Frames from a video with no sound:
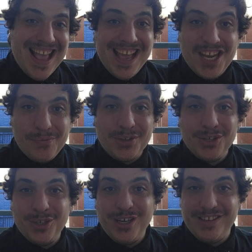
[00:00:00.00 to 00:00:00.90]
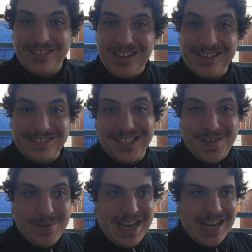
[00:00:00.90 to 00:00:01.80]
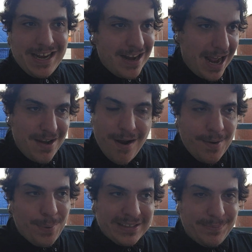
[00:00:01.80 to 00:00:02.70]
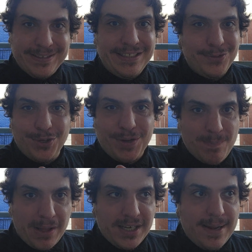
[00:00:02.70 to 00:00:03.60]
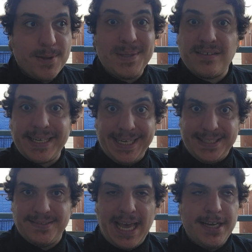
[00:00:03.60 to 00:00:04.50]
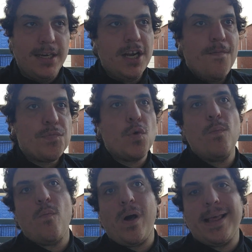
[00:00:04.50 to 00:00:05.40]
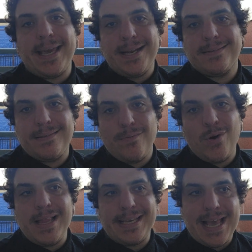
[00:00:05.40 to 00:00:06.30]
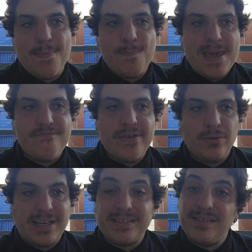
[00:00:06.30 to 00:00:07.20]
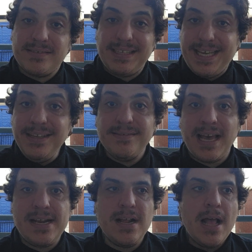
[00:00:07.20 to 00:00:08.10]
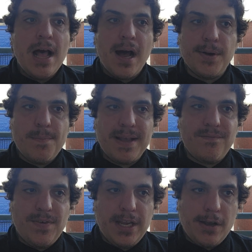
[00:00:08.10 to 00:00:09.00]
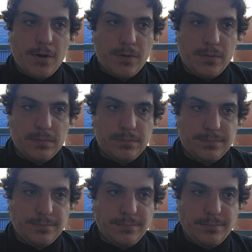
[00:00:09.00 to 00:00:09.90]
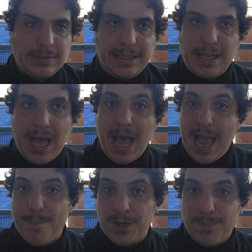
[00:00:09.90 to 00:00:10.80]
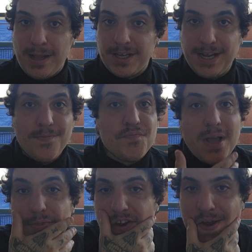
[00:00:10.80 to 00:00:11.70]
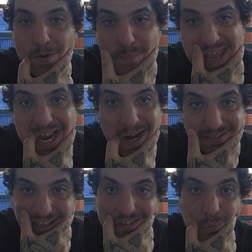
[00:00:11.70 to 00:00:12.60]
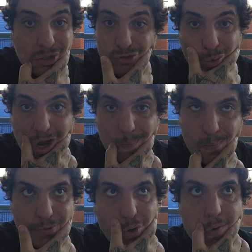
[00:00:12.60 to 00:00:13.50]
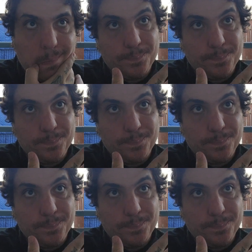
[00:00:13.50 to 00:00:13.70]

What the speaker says: in the winter there's gonna be not a possibility to do on the balcony. I'm gonna be stuck inside. So while I can't make video that is not inside, I'm gonna make video that I'm on the balcony. So if I don't make a lot of sense, we just woke up. So